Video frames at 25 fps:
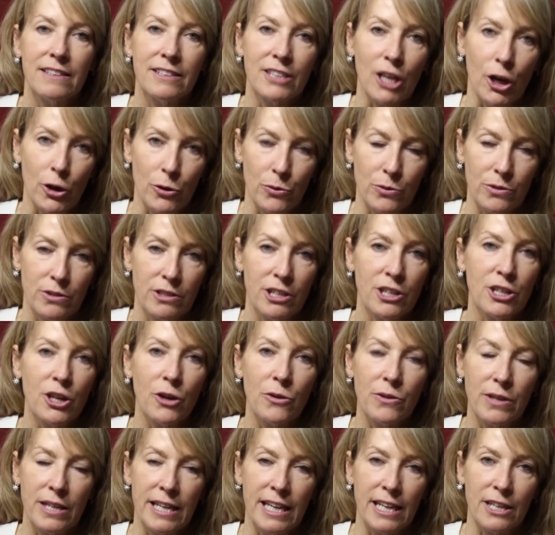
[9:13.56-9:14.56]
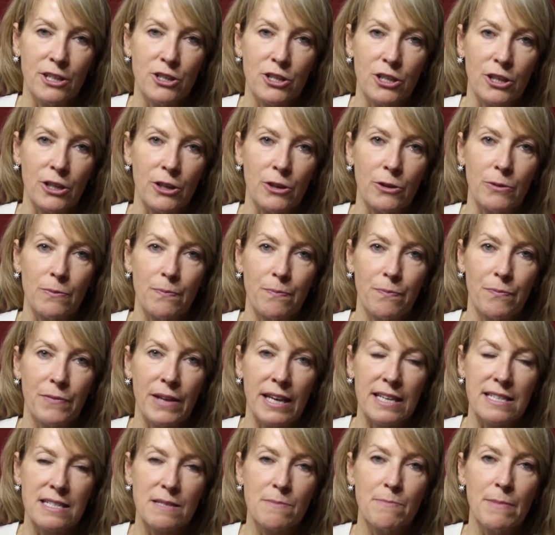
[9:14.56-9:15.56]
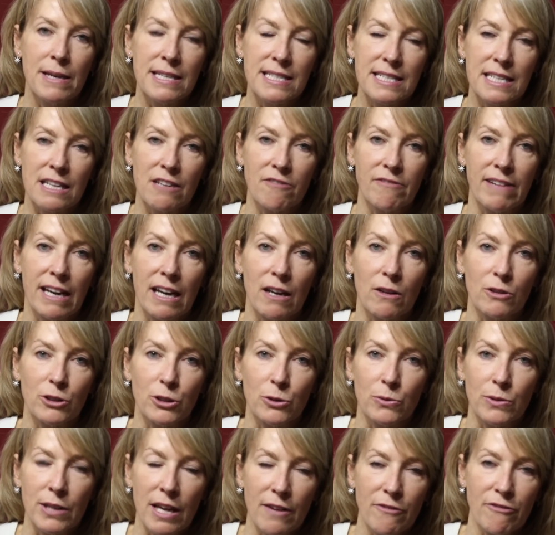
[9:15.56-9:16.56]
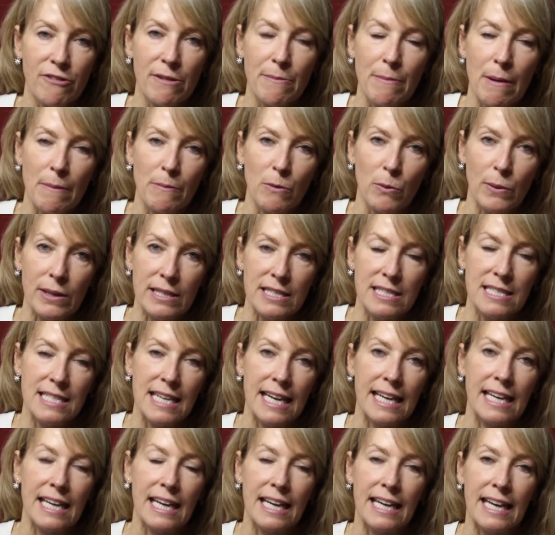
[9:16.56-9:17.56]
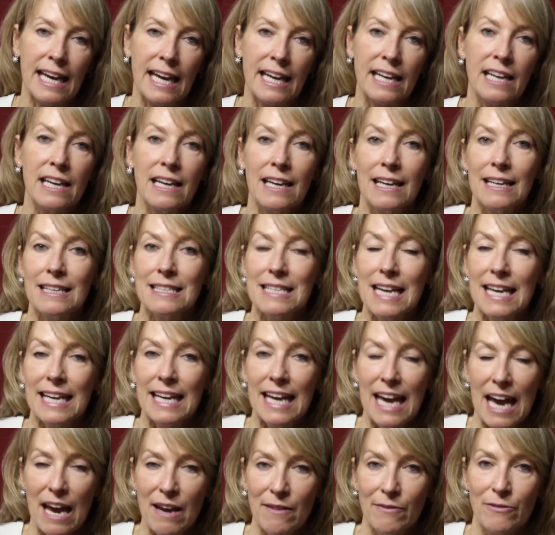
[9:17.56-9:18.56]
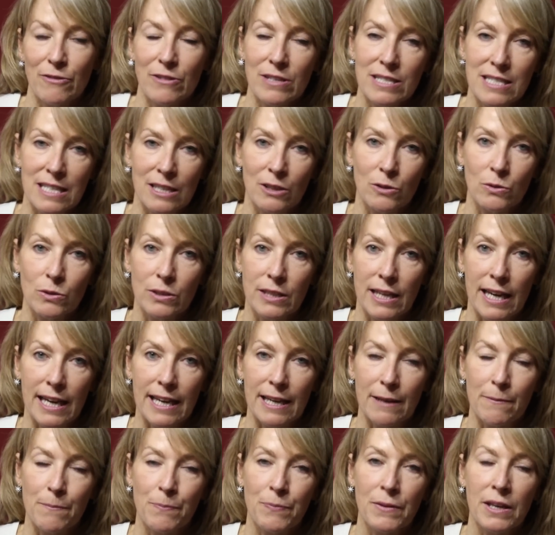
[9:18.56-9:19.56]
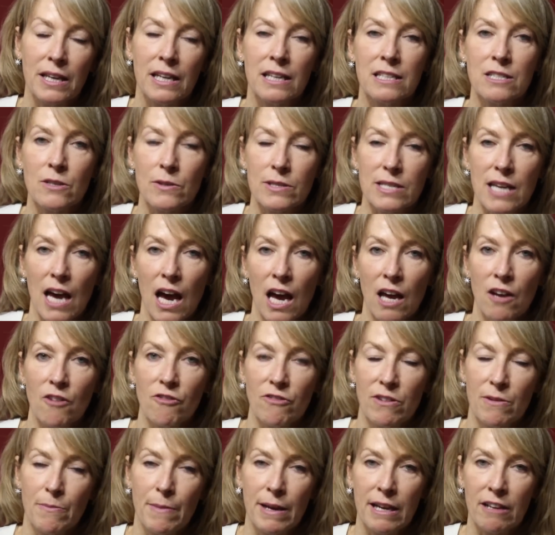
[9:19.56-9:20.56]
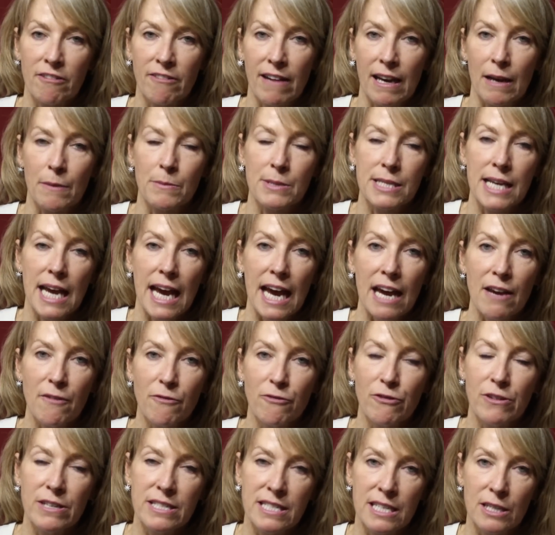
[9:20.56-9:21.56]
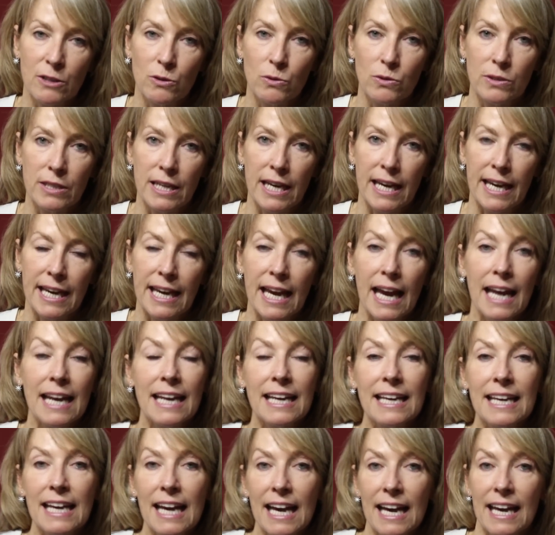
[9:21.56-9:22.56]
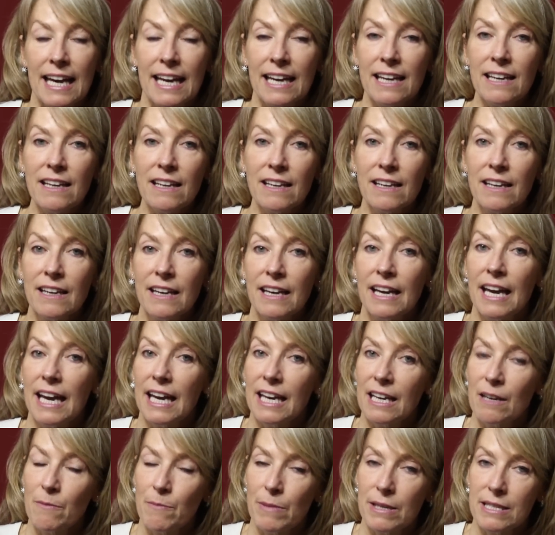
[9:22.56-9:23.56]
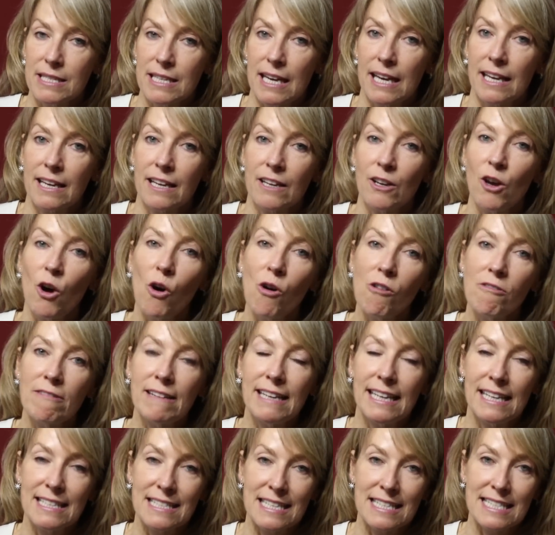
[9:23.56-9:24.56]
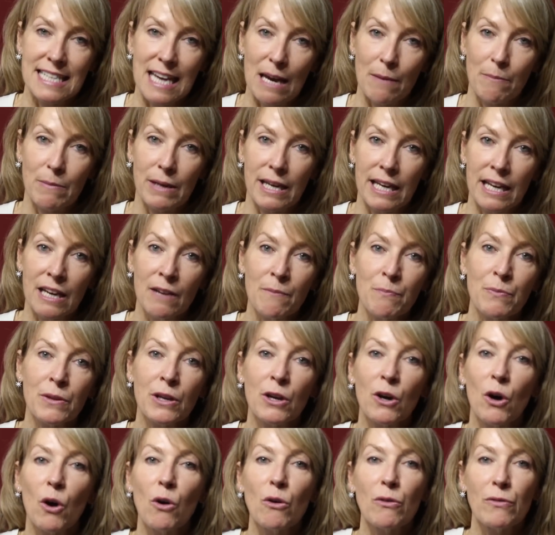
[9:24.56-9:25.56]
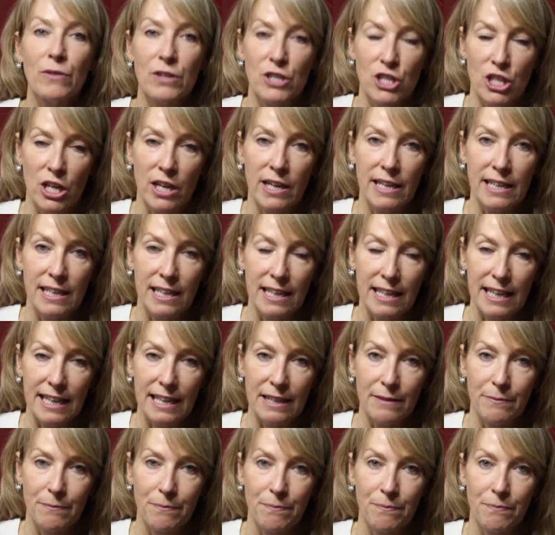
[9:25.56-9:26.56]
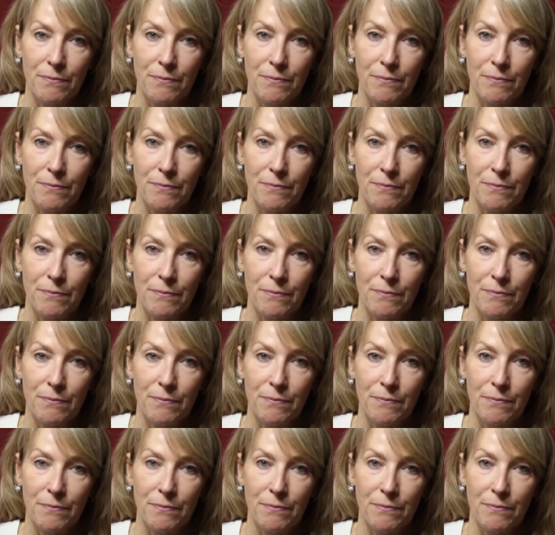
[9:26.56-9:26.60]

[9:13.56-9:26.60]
Don't. You don't need to. That's messing around. You'll never remember when to take it again. Take it every single day. So it's 100 milligrams every single day. And again, it can be taken orally as a tablet or vaginally.